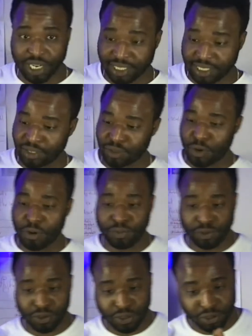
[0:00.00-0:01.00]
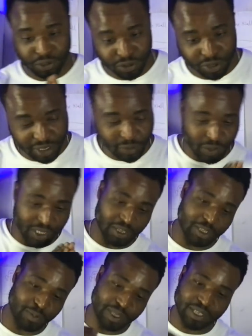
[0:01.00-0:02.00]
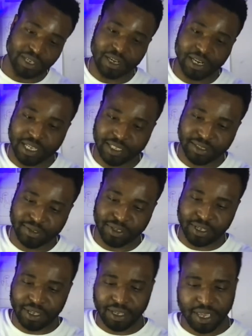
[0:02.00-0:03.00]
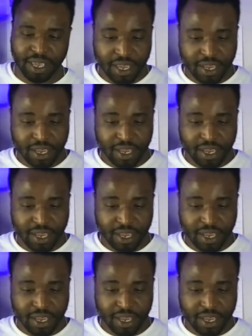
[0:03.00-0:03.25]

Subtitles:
this at home. Do not do this without special glasses, okay?